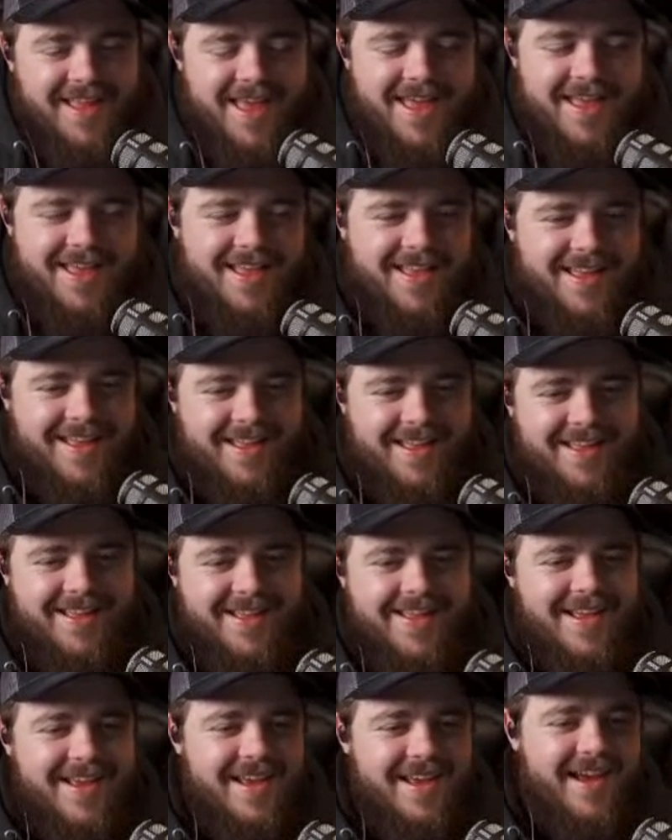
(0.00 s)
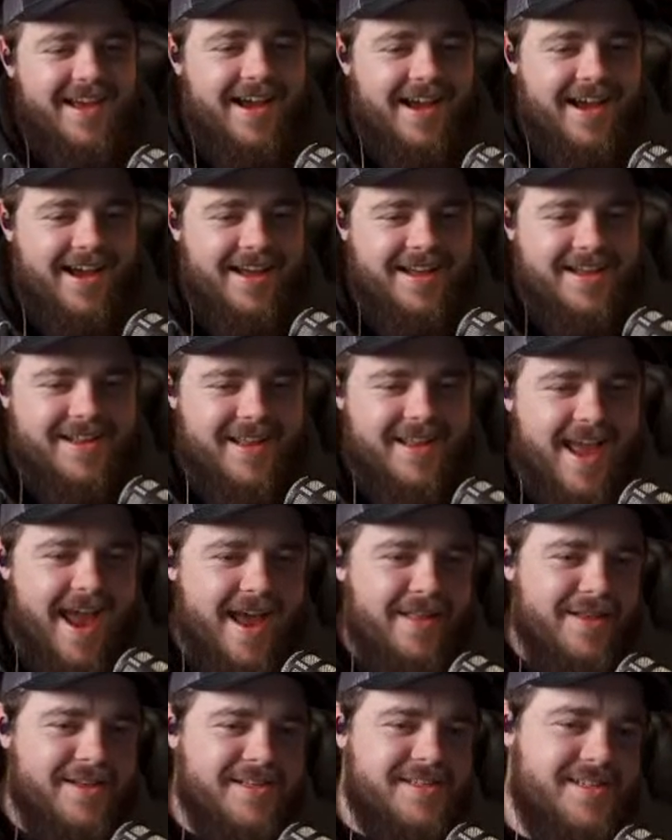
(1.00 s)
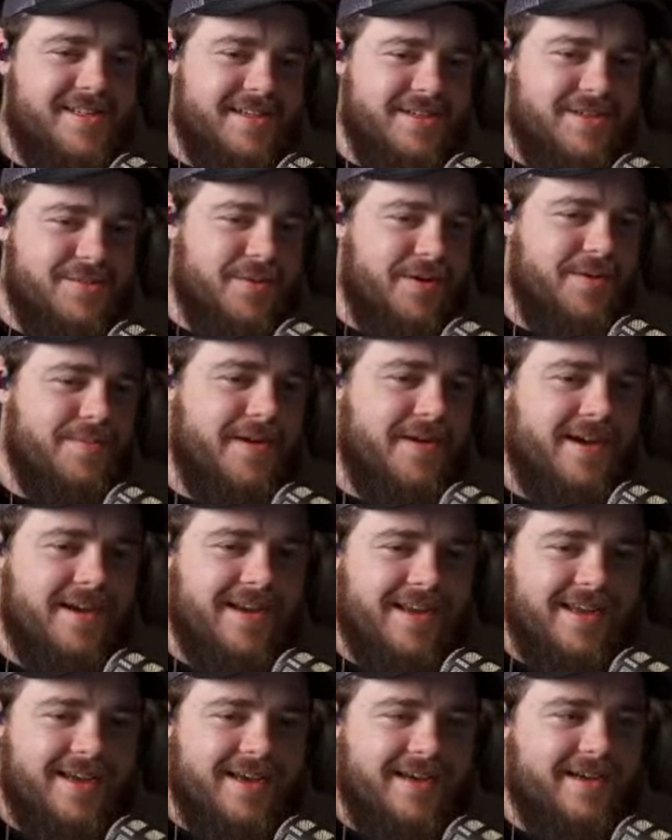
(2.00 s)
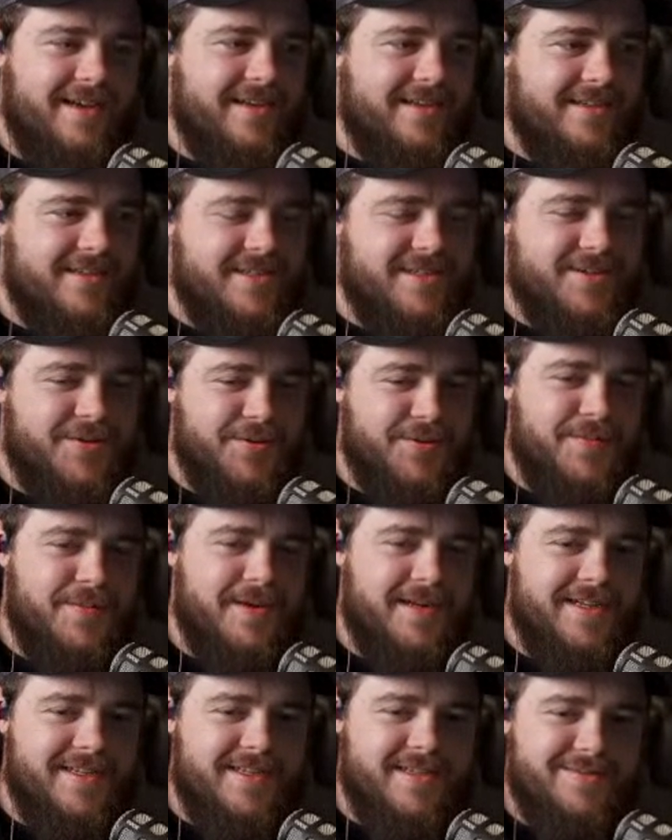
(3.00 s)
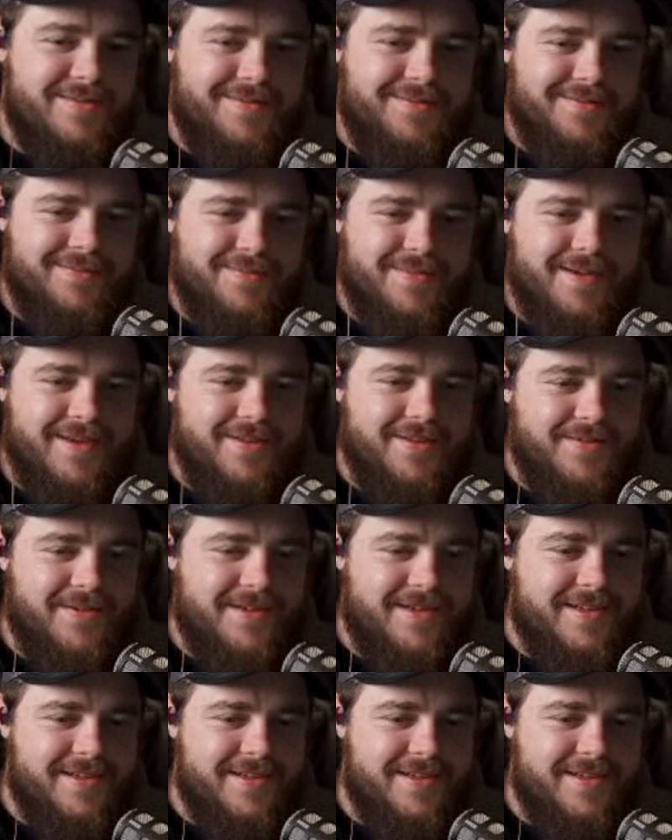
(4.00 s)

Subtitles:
Because Alex is one of my Discord mods, by the way.